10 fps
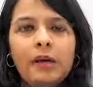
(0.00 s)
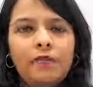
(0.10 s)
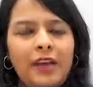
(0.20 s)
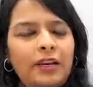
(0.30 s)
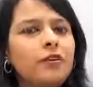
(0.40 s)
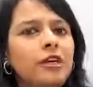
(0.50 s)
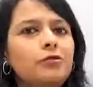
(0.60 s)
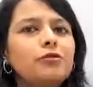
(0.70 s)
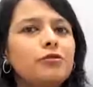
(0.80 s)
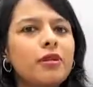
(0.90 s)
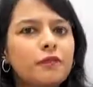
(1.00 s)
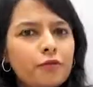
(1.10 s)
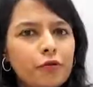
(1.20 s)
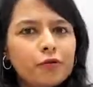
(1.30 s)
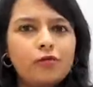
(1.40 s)
Whenever he used to give
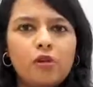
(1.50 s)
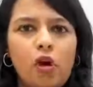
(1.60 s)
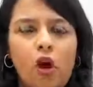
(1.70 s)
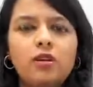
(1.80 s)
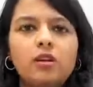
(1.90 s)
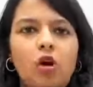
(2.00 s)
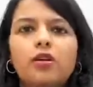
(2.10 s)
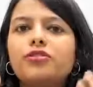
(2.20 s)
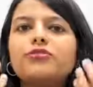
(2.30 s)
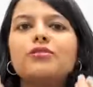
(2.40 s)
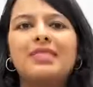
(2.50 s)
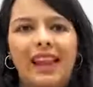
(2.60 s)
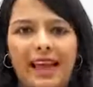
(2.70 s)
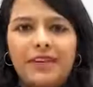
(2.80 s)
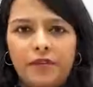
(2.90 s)
food to the dog used to
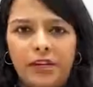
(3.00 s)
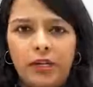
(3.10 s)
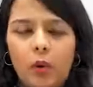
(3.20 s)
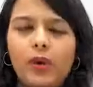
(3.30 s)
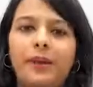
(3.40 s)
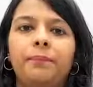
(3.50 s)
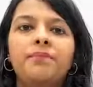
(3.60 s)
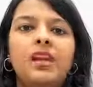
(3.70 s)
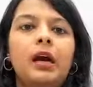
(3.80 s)
salivate. Okay.